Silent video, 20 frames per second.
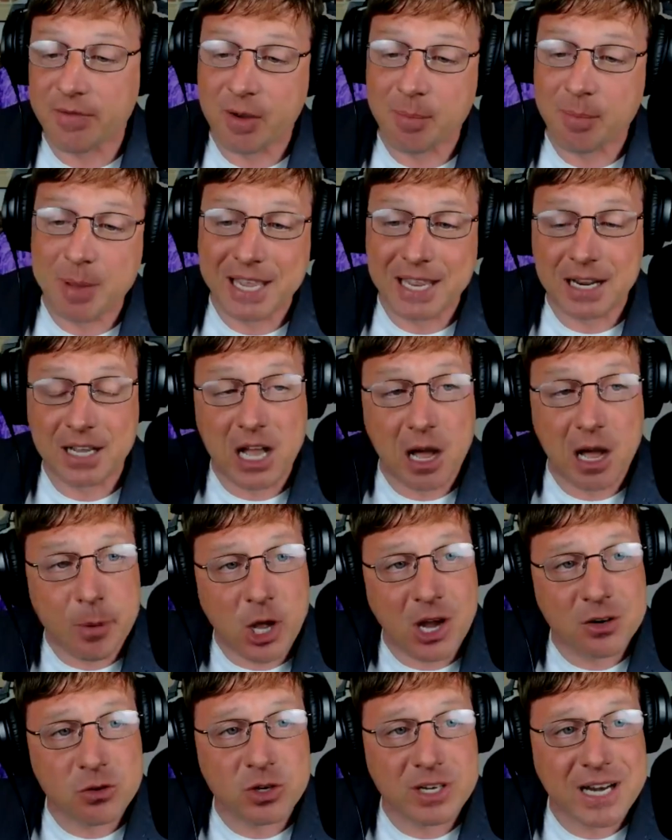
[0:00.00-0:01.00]
If I'm making a
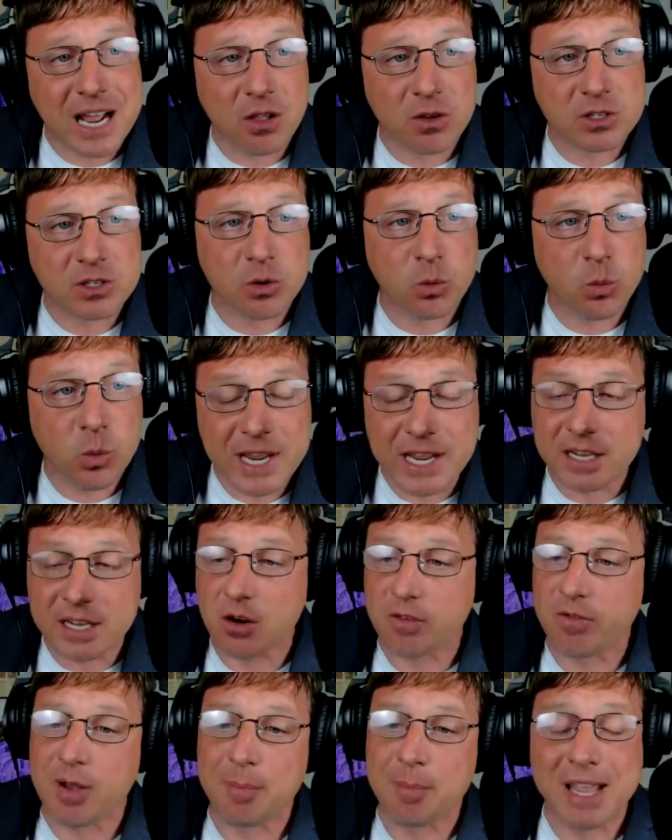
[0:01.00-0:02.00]
couple hundred dollars a
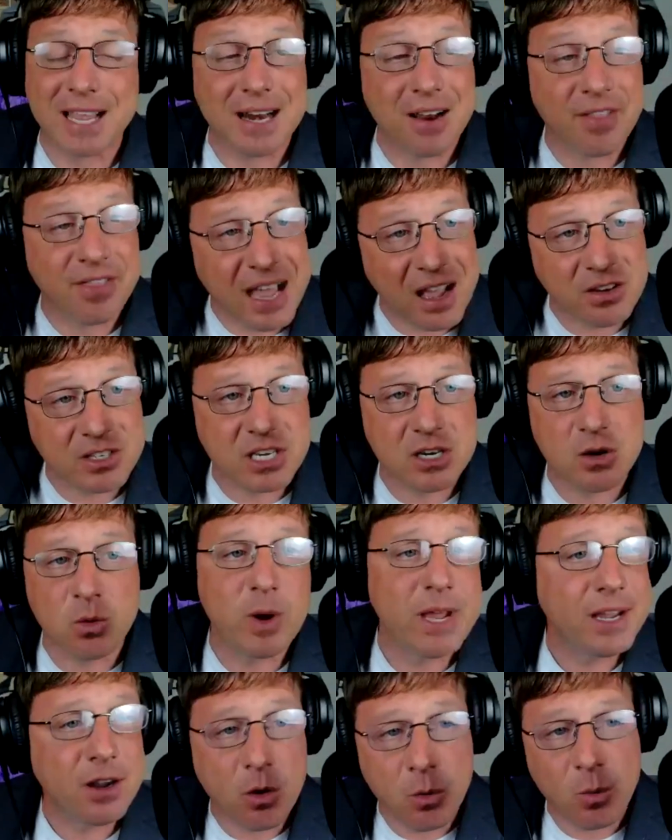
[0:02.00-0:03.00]
week, or if I'm making a thousand a
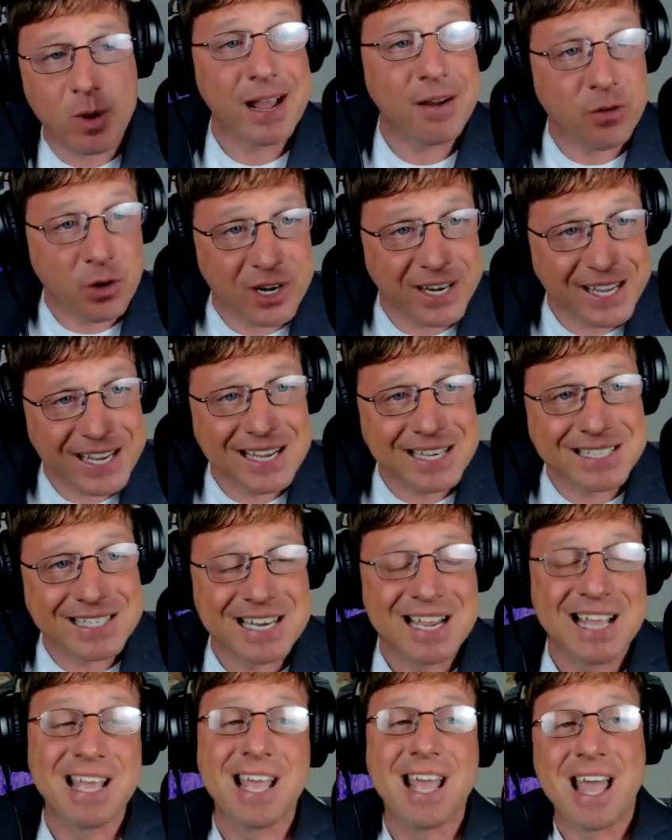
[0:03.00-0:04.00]
week, or whatever it
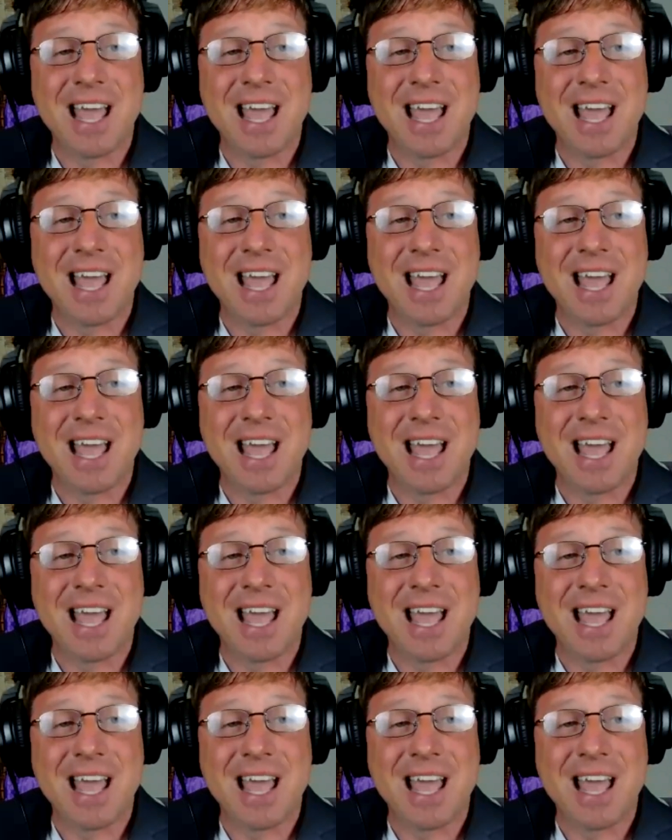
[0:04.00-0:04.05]
is,